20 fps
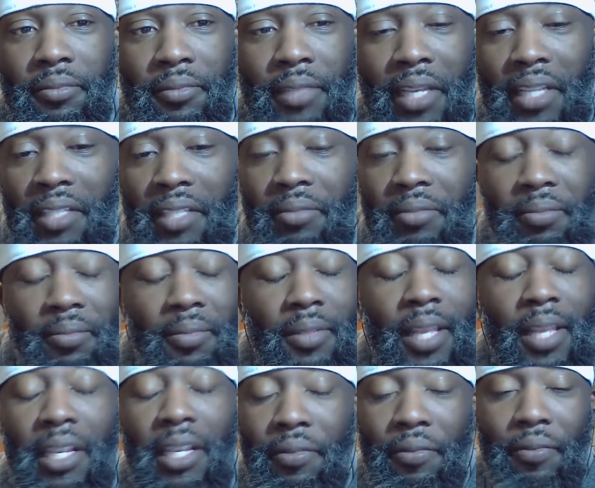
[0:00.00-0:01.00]
That's
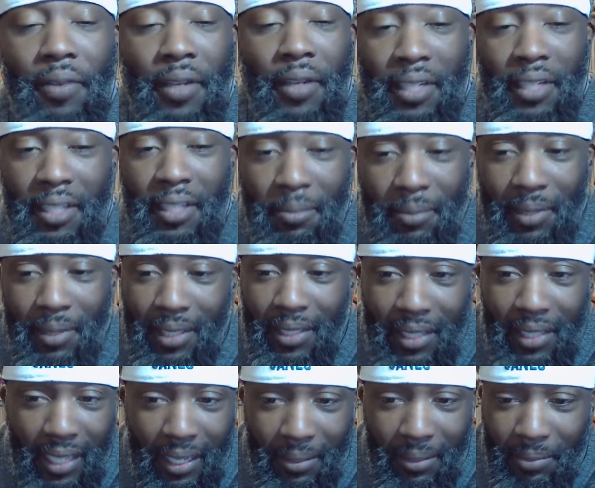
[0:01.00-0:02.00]
funny to me.
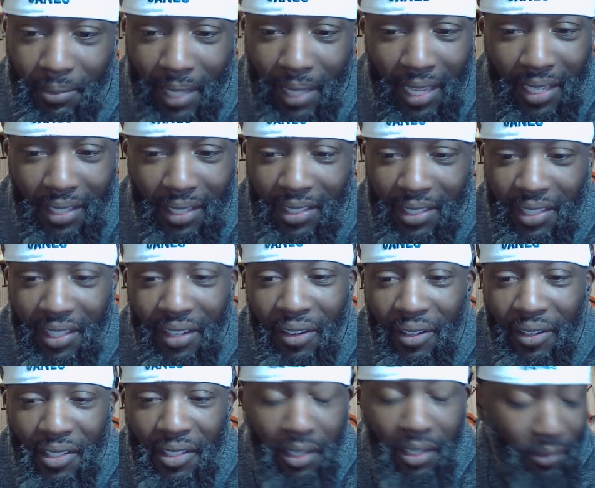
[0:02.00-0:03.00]
I'm like
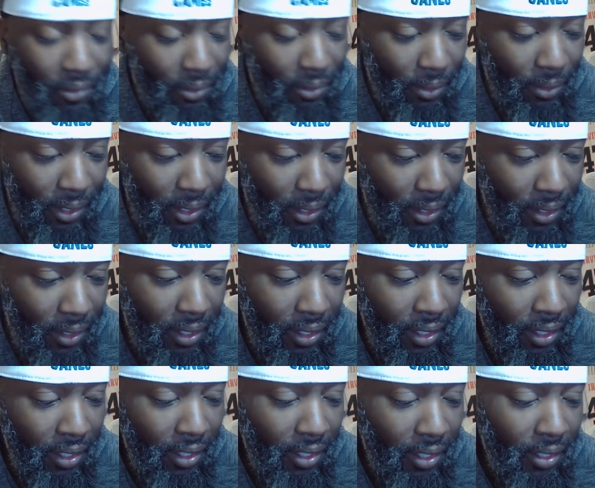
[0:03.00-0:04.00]
seriously for real.
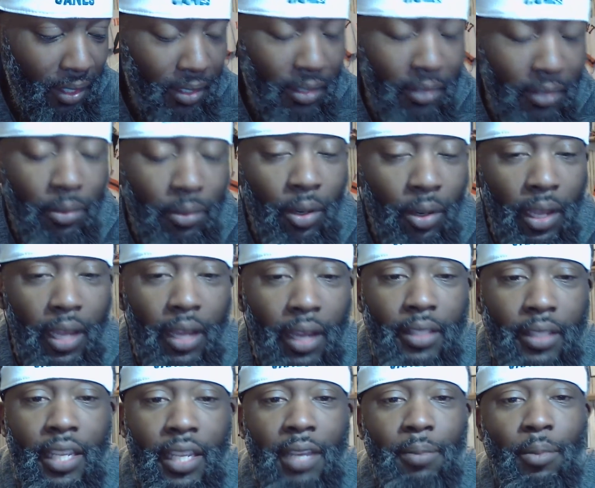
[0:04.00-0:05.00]
If we're gonna
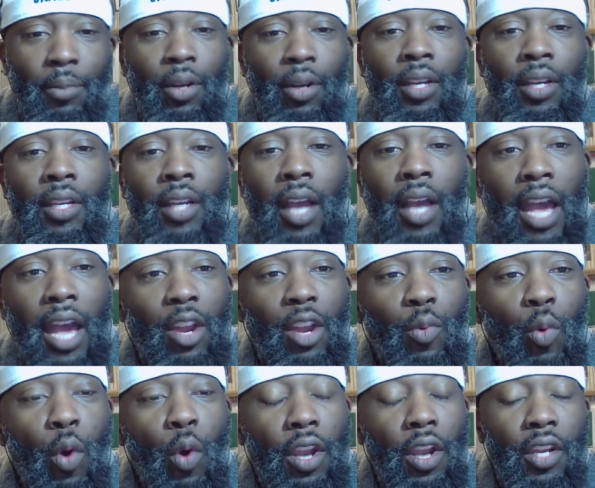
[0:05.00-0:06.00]
have Tate I
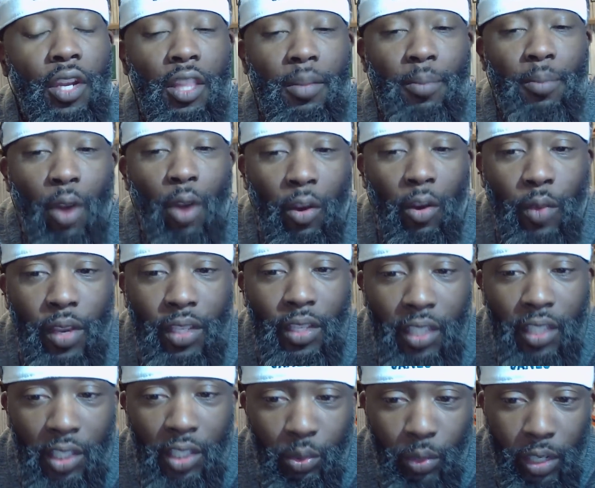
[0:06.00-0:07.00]
don't want another Mark Rick
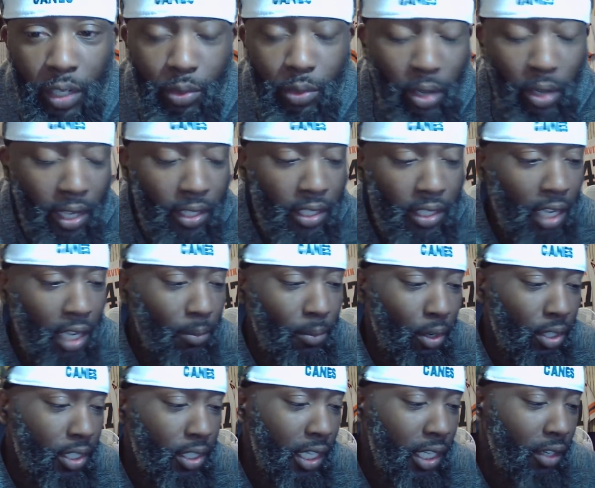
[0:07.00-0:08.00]
situation. We're gonna Tate
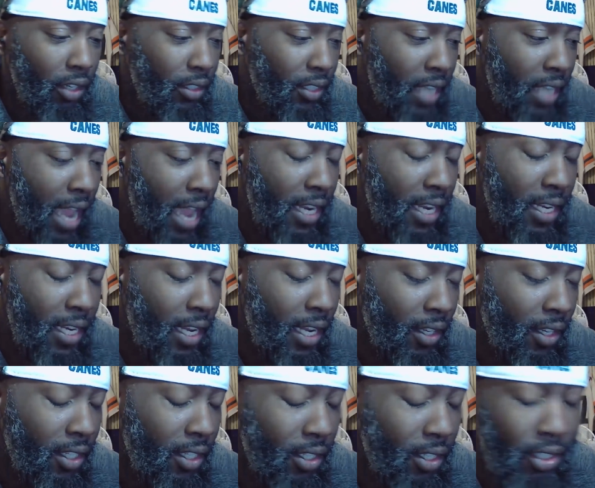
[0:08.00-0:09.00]
Martell daddy
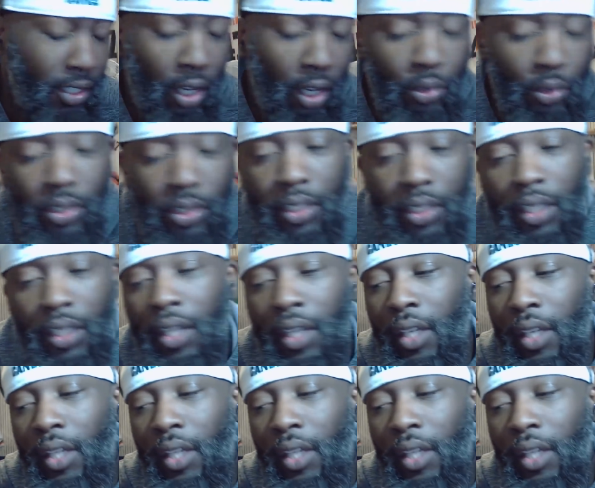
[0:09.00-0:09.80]
down here coaching.